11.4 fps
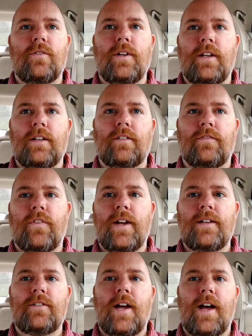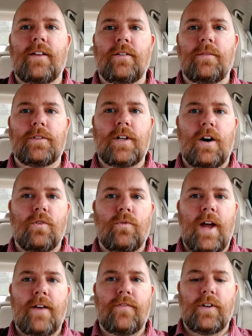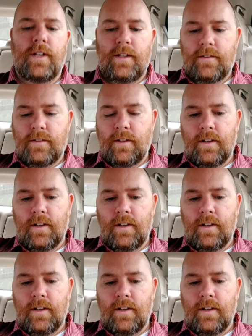It is a franchise, and it was called Rafferty's.